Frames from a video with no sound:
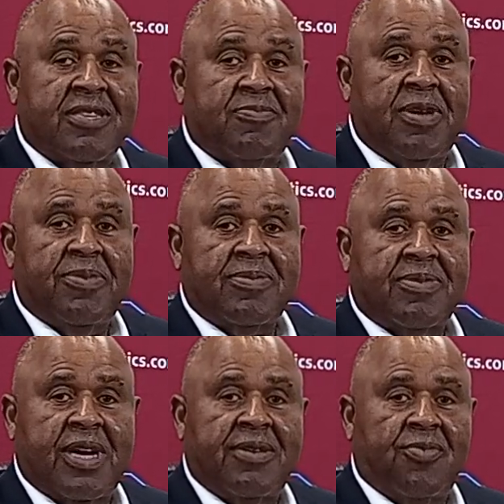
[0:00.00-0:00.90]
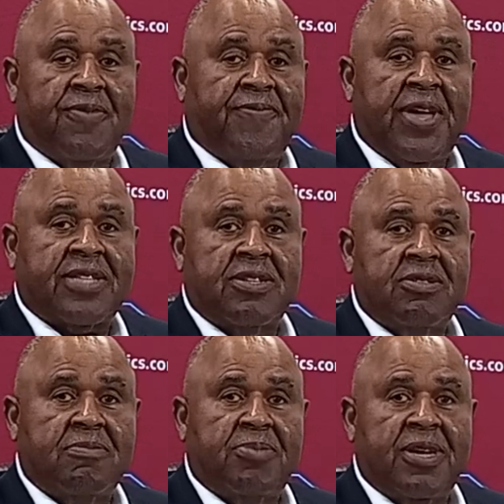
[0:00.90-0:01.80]
maybe kind of reflect a
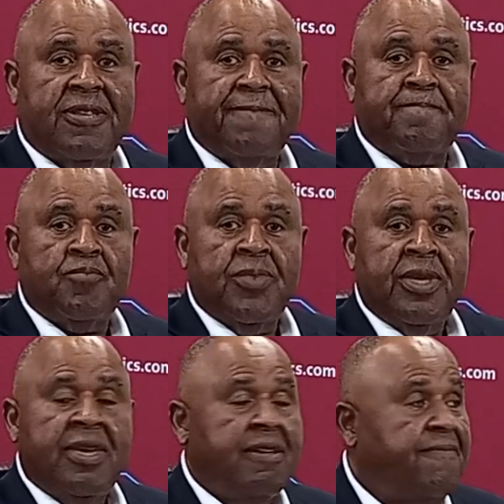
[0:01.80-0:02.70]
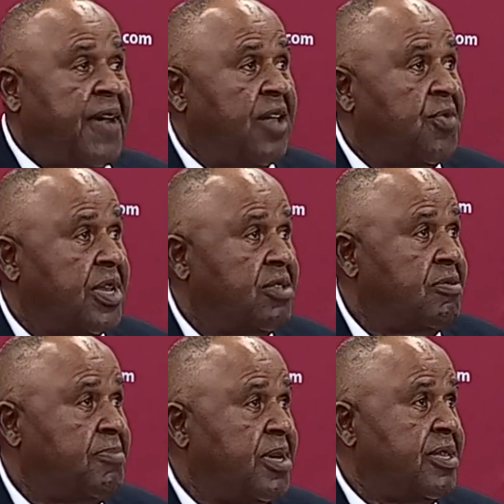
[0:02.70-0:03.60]
little bit and evaluate a
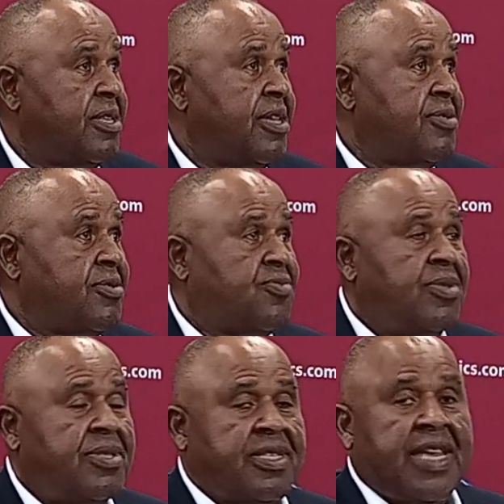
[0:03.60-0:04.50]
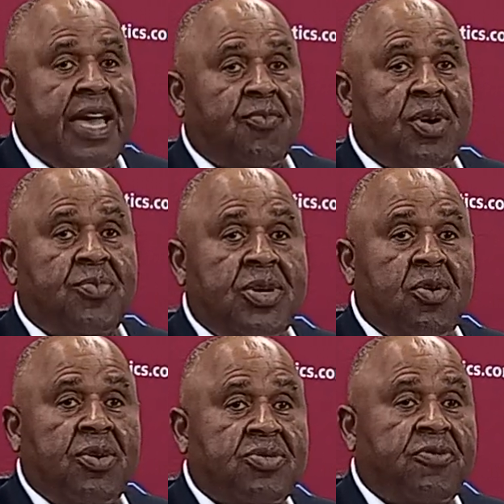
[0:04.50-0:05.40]
little bit and then decide where we're
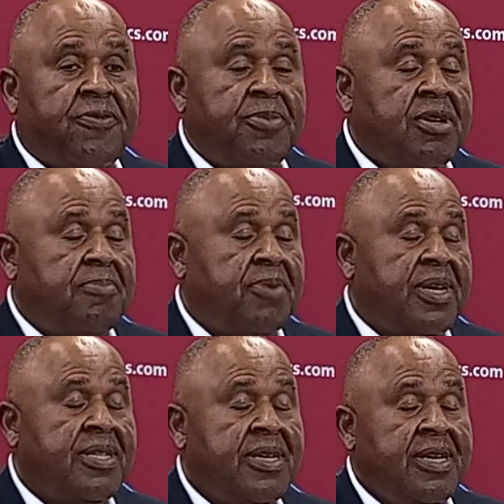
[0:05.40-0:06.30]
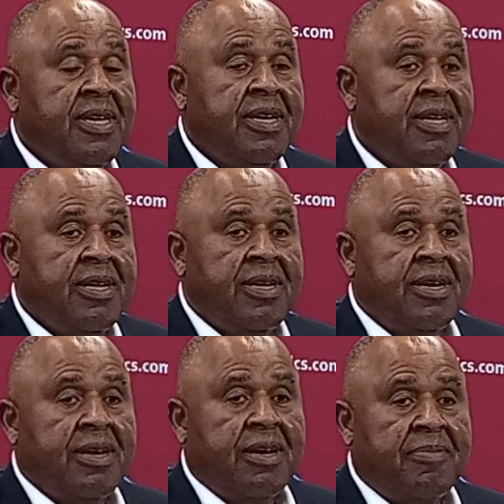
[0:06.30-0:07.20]
going to from here.
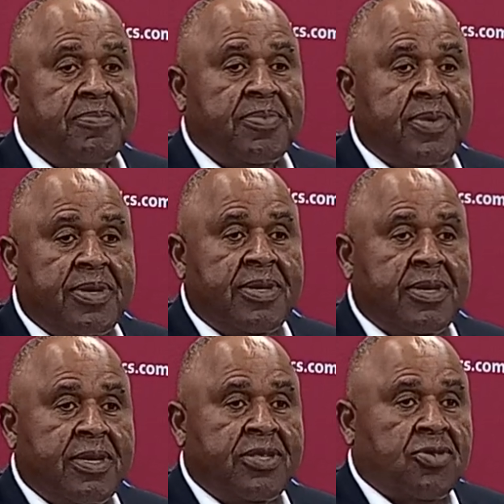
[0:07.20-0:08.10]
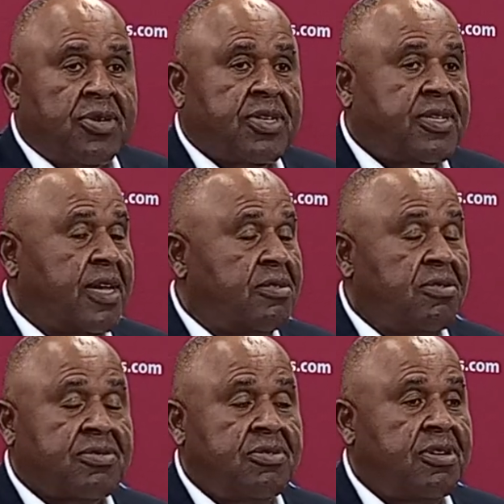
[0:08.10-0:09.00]
But Georgia Tech
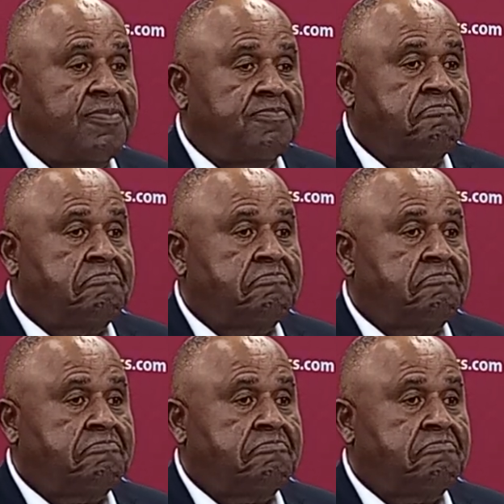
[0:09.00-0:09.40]
looks good.